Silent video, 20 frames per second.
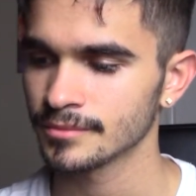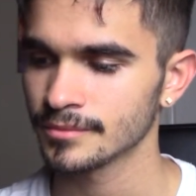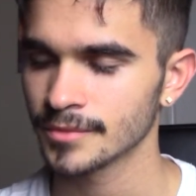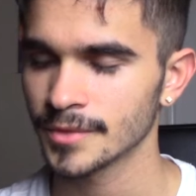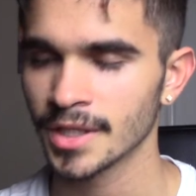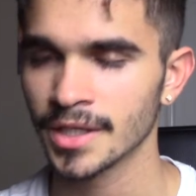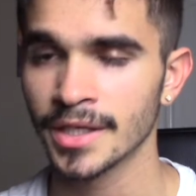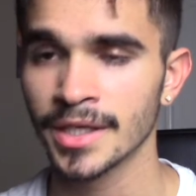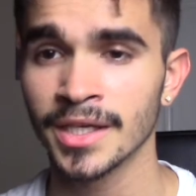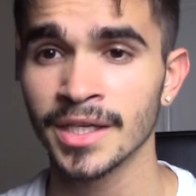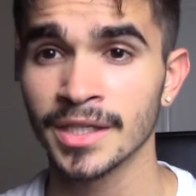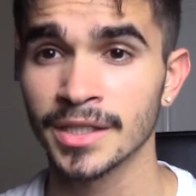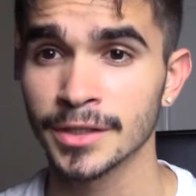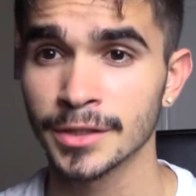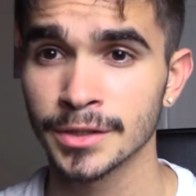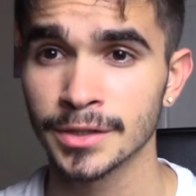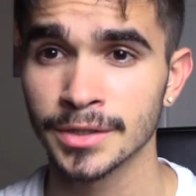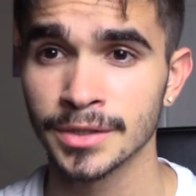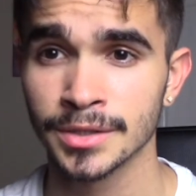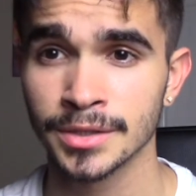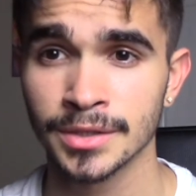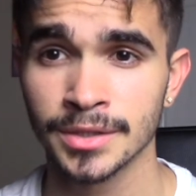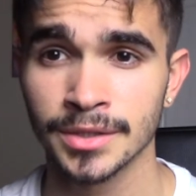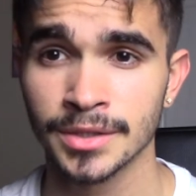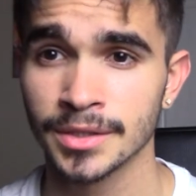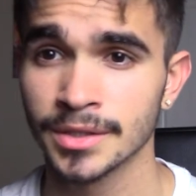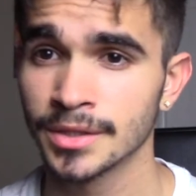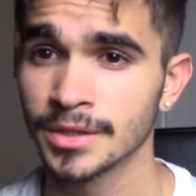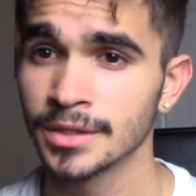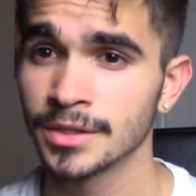then hey,
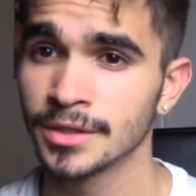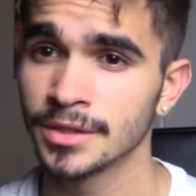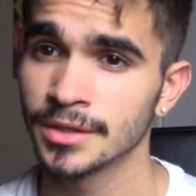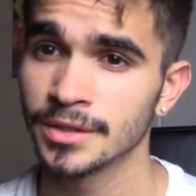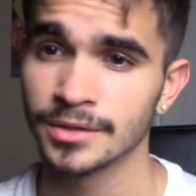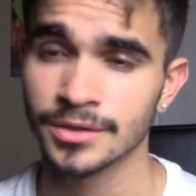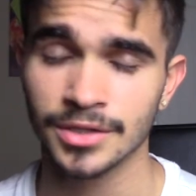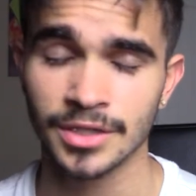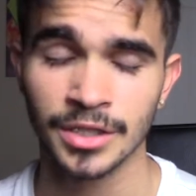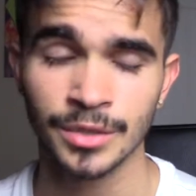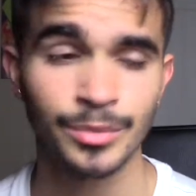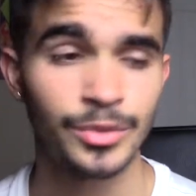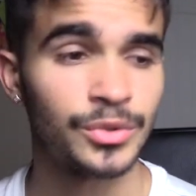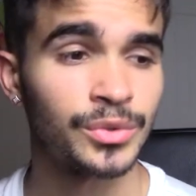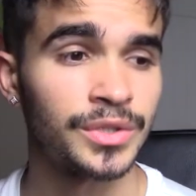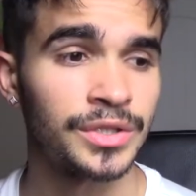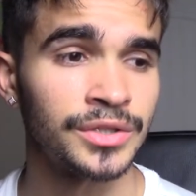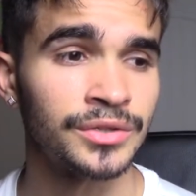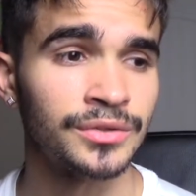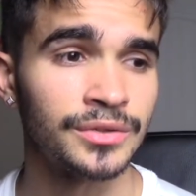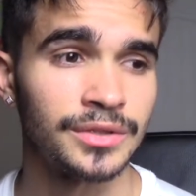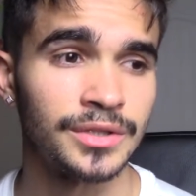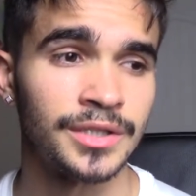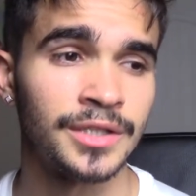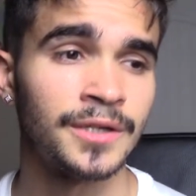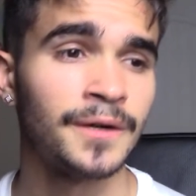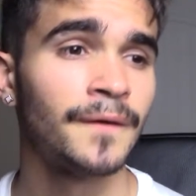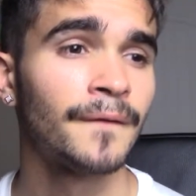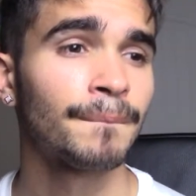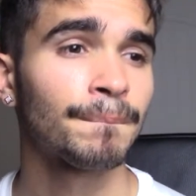just keep doing you, you
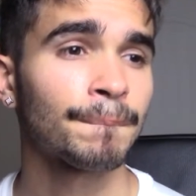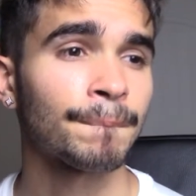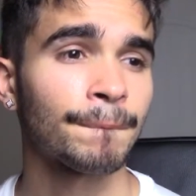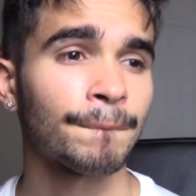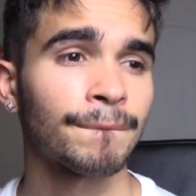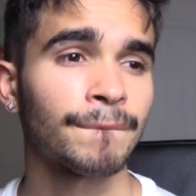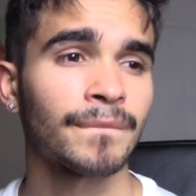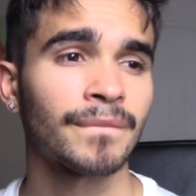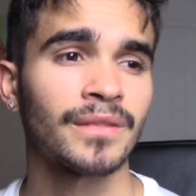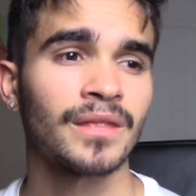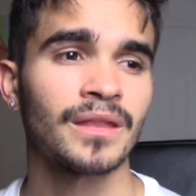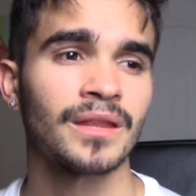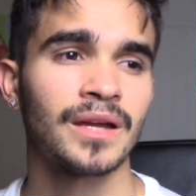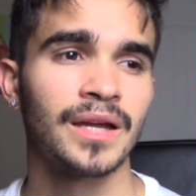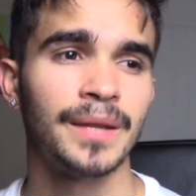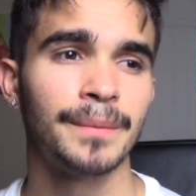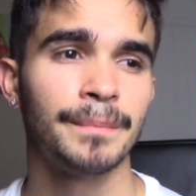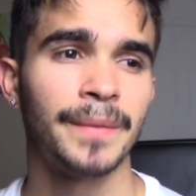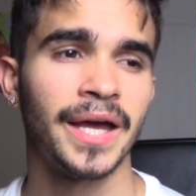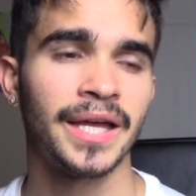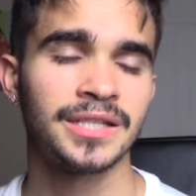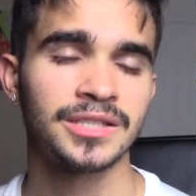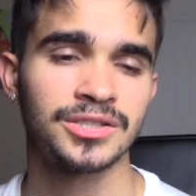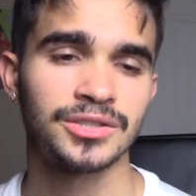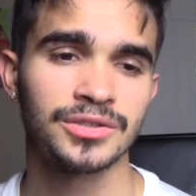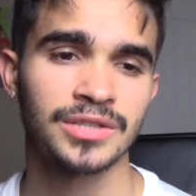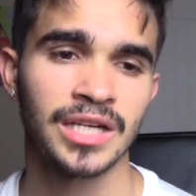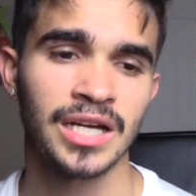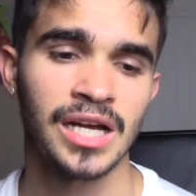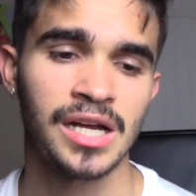know, and manage your
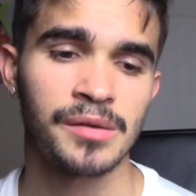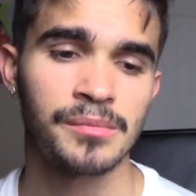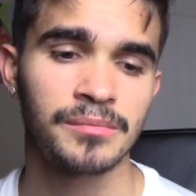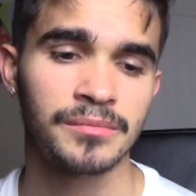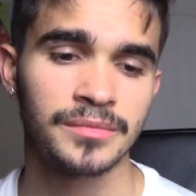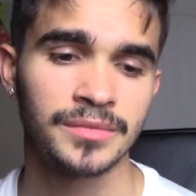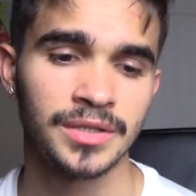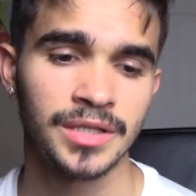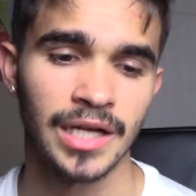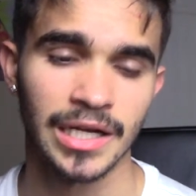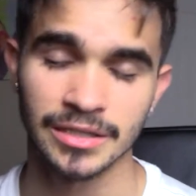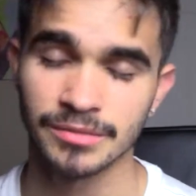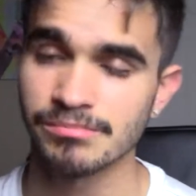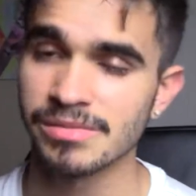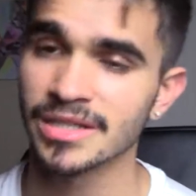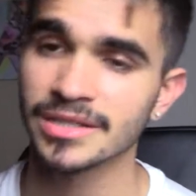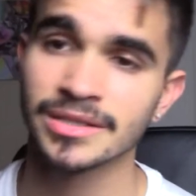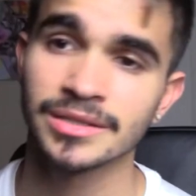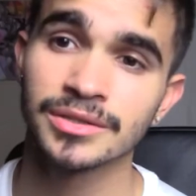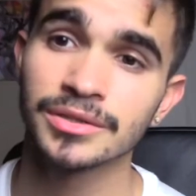time as best as